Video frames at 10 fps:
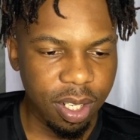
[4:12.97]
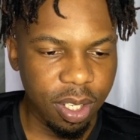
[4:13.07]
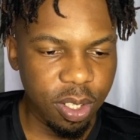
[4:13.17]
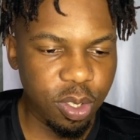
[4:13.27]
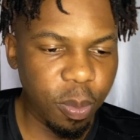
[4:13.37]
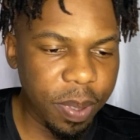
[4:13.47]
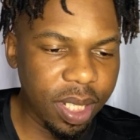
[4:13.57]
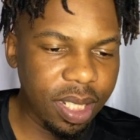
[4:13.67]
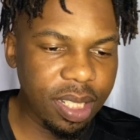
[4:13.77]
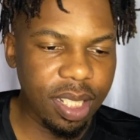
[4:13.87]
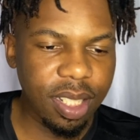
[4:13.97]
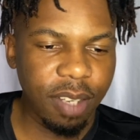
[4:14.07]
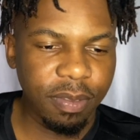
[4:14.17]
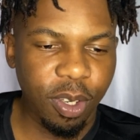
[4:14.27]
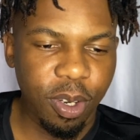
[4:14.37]
So PD says,
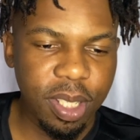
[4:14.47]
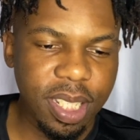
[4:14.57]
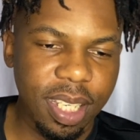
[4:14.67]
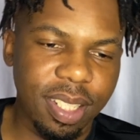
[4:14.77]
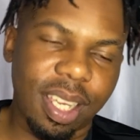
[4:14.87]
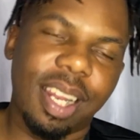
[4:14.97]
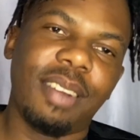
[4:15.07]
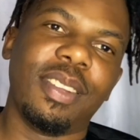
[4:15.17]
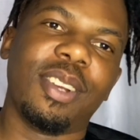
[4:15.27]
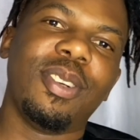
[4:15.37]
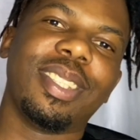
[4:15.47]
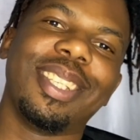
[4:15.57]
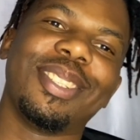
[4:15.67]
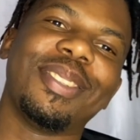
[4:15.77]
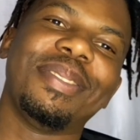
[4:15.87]
love the content. I love the
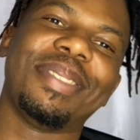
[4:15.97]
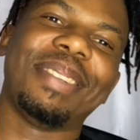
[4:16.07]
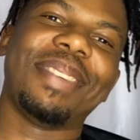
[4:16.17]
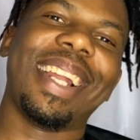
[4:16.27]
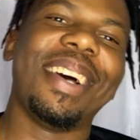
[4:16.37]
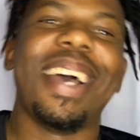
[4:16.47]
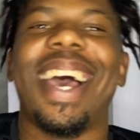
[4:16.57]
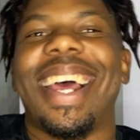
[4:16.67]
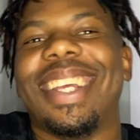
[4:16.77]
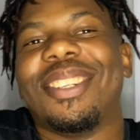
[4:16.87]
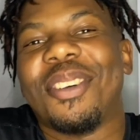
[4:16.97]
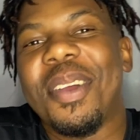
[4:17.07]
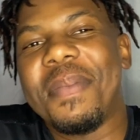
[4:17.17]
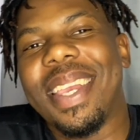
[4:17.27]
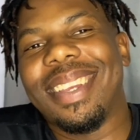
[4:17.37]
content too, fam. I enjoy
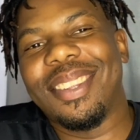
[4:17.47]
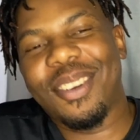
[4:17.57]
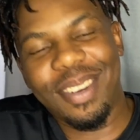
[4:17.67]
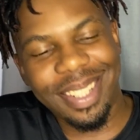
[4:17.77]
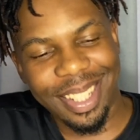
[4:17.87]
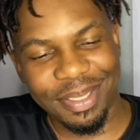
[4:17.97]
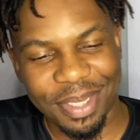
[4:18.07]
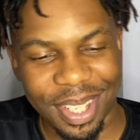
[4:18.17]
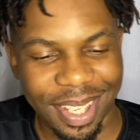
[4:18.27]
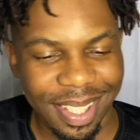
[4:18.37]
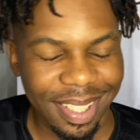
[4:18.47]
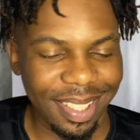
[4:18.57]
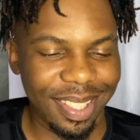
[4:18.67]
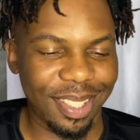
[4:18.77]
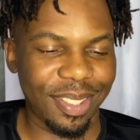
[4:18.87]
making the content for y'all.
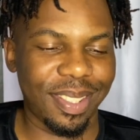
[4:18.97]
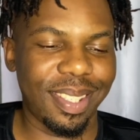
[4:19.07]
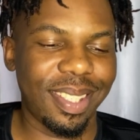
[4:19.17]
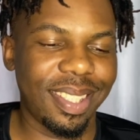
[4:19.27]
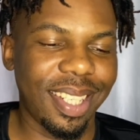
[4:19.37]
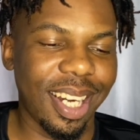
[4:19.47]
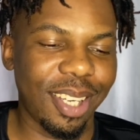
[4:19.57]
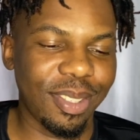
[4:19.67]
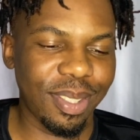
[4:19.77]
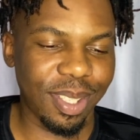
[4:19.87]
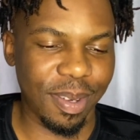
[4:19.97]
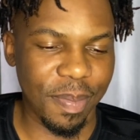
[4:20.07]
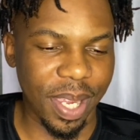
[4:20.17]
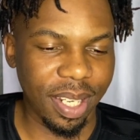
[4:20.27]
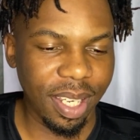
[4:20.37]
So shout out to y'all,
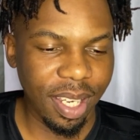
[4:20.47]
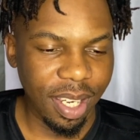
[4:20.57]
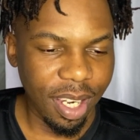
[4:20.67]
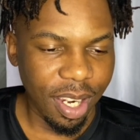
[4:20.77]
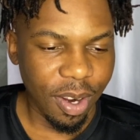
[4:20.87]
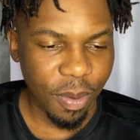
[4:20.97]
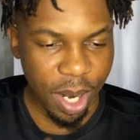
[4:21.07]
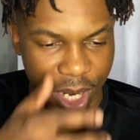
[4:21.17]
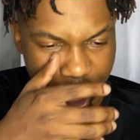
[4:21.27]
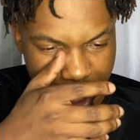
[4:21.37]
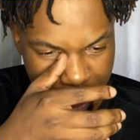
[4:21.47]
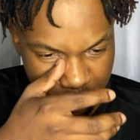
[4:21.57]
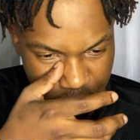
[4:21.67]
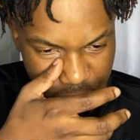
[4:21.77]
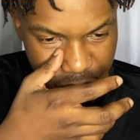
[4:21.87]
man. What are
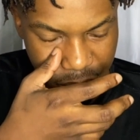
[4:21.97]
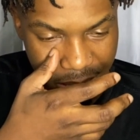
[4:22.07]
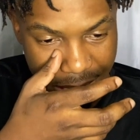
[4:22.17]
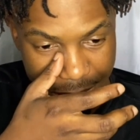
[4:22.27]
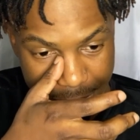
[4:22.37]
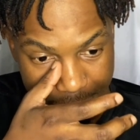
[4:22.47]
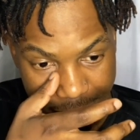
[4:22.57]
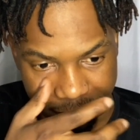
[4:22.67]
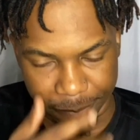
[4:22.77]
you trading?